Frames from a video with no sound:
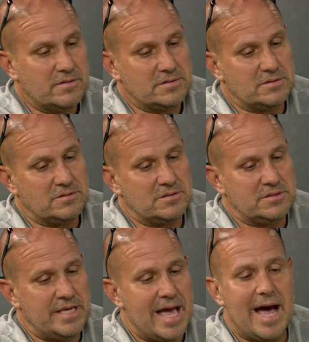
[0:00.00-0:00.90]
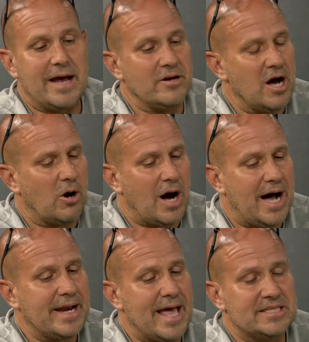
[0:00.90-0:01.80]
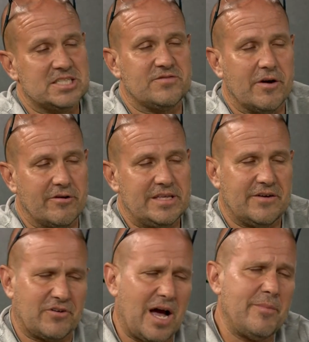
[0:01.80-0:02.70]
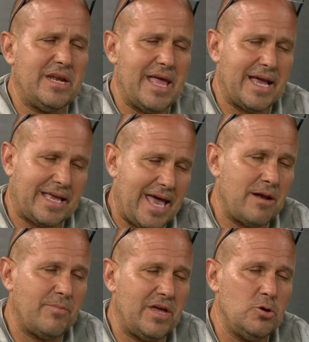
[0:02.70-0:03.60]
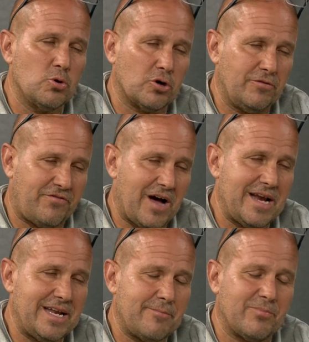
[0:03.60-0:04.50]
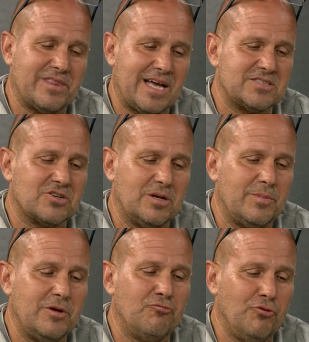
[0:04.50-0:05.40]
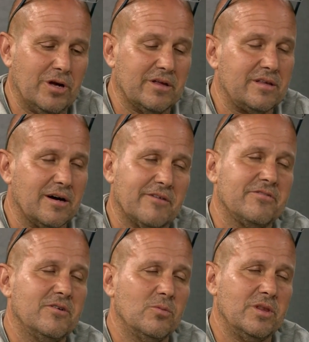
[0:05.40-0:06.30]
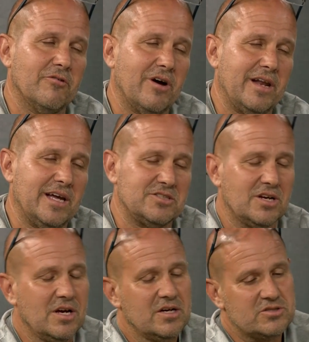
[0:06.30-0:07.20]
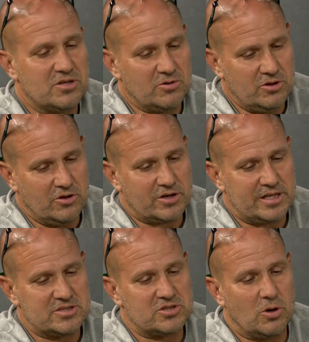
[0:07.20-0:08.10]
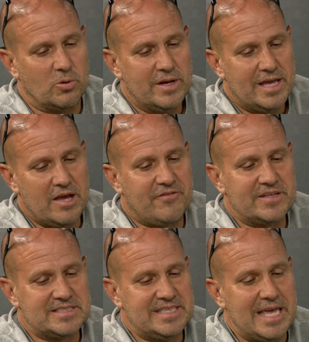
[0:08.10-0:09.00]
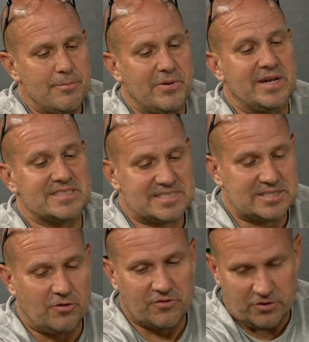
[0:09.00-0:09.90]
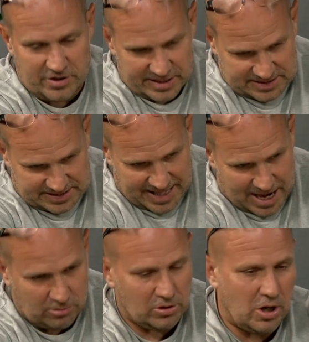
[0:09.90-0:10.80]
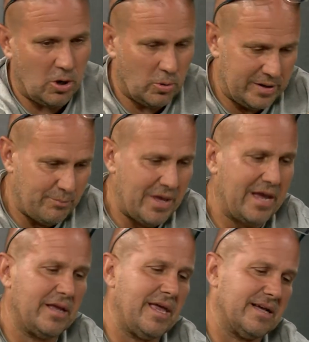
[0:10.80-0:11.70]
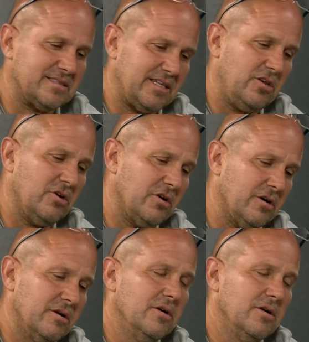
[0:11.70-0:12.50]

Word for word: edge. Yeah, no, on edge is very difficult. I mean, it can be. You could find it, but that's going to be really tough when they're on edge. So you're looking. So if it's deep and it's silver and it's down low and big, yes, then you're go,